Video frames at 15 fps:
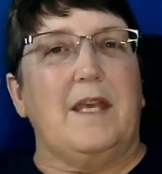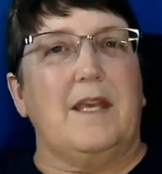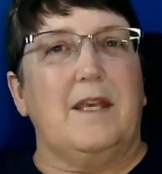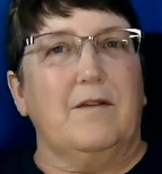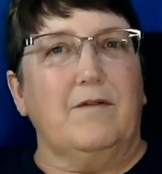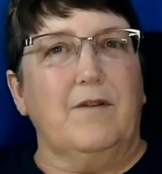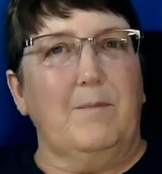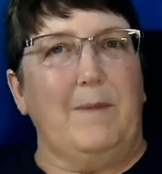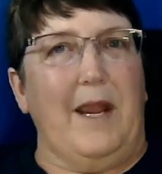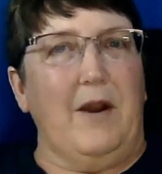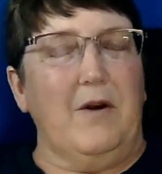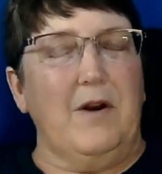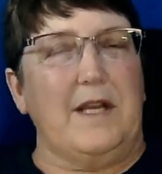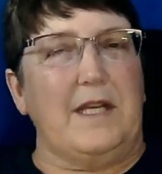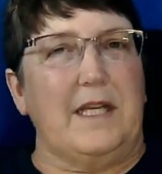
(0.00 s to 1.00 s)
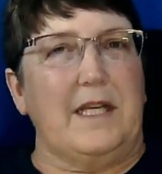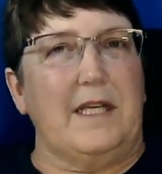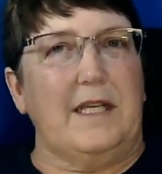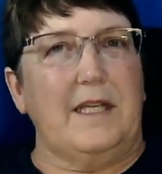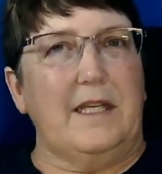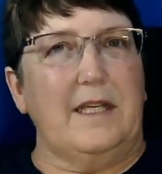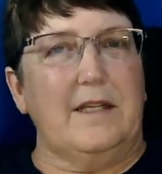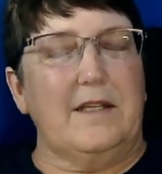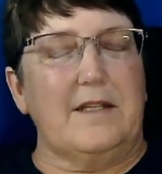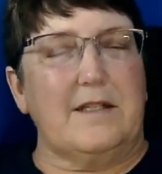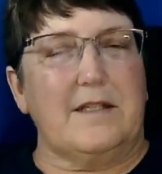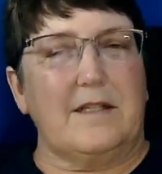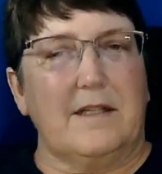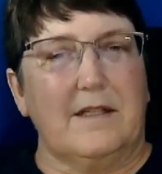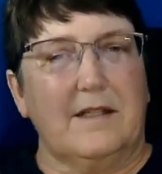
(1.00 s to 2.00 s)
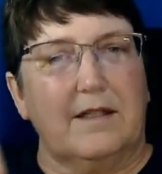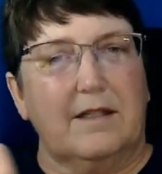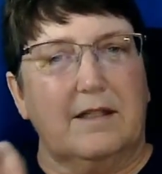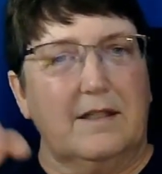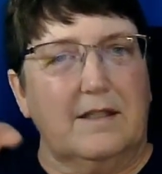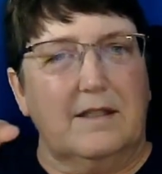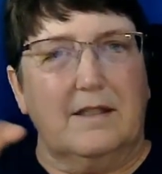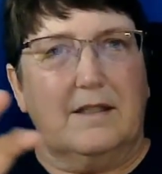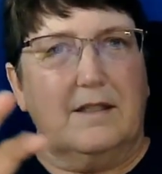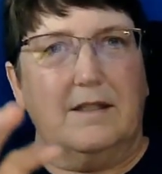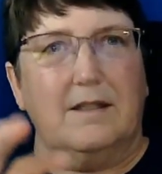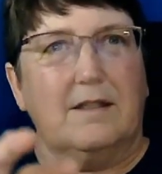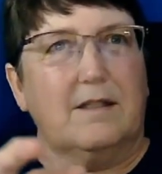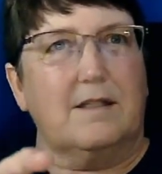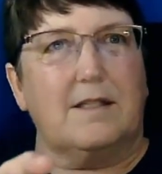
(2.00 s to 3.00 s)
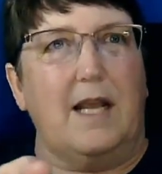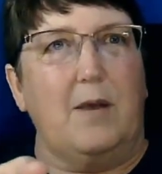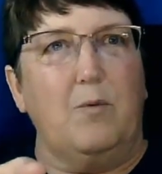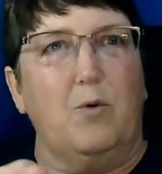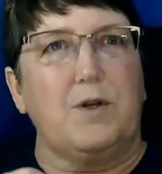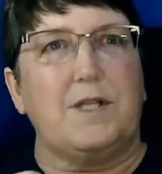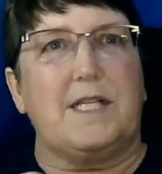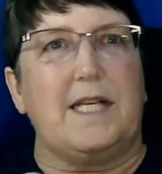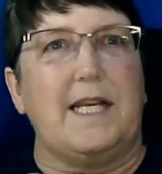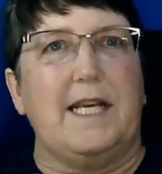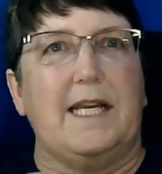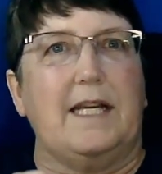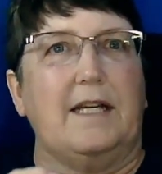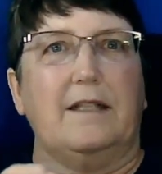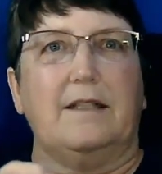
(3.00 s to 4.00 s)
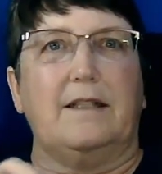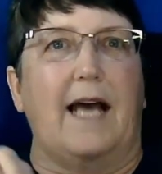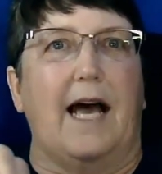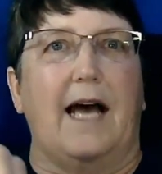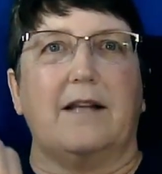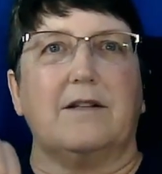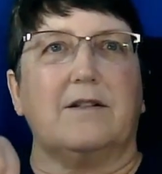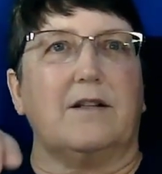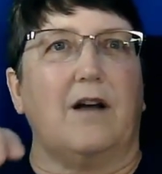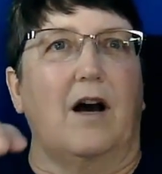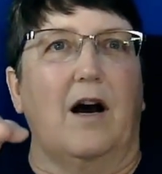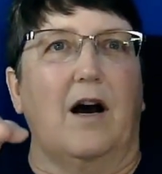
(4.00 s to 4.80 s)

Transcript: If a parent is, say, we're seeing that